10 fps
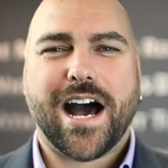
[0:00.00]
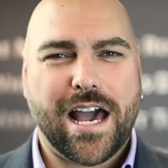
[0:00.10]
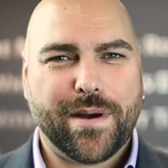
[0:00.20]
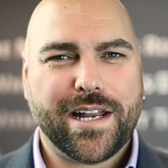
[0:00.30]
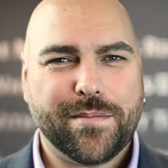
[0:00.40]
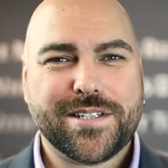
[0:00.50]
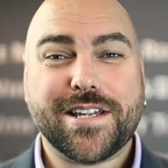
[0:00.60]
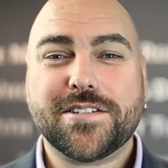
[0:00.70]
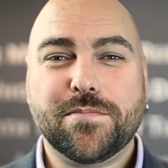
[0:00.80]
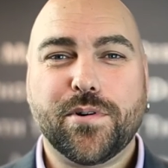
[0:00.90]
Hi, my name is
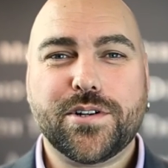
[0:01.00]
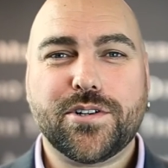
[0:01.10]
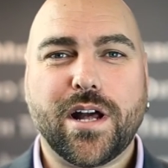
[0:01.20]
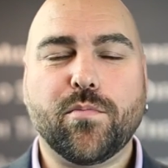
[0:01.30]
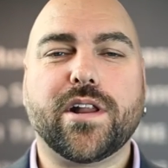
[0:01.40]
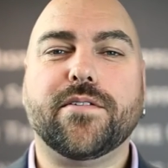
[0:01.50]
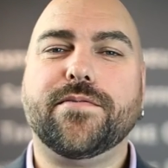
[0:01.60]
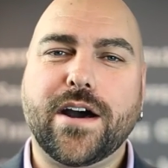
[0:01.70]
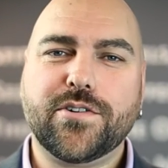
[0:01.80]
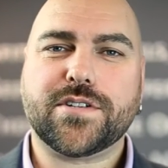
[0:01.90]
Dustin Pritchard. I'm one of the
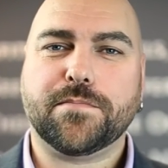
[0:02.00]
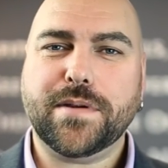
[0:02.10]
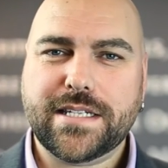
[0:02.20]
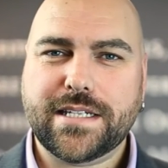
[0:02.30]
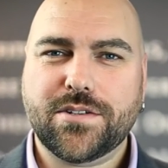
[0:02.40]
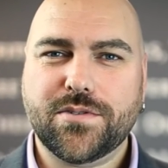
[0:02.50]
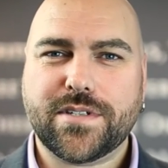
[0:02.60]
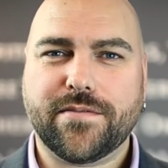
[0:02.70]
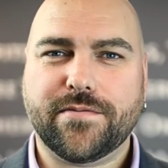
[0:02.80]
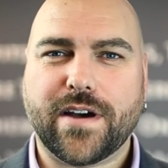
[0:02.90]
founders of
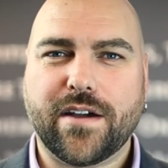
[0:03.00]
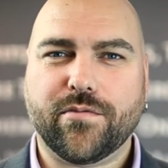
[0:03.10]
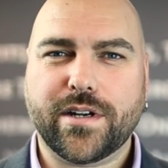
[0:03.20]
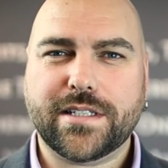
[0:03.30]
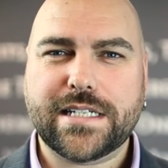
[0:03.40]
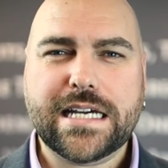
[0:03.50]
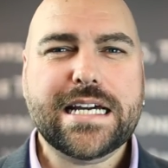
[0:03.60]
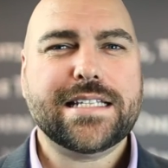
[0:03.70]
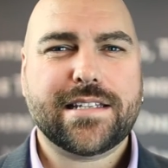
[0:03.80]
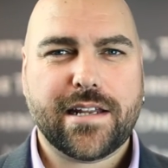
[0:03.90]
PC275 Realty.
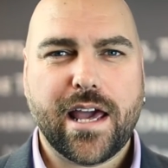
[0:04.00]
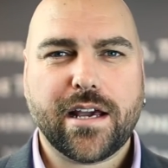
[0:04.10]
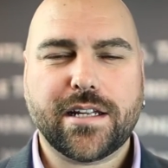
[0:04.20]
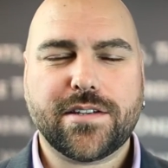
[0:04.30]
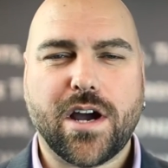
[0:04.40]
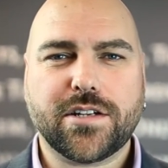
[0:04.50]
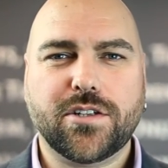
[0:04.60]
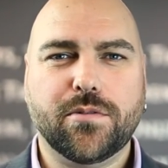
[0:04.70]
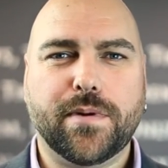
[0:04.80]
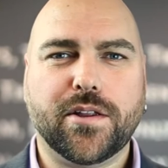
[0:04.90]
Today I'm going to talk
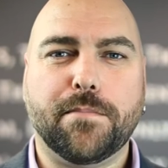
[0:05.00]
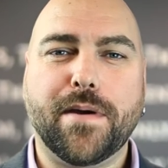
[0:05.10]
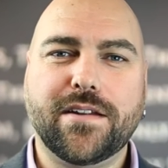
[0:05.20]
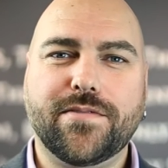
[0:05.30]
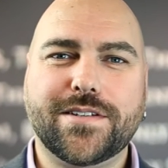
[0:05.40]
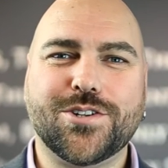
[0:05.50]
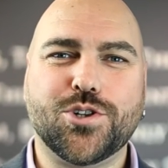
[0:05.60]
to you about the benefits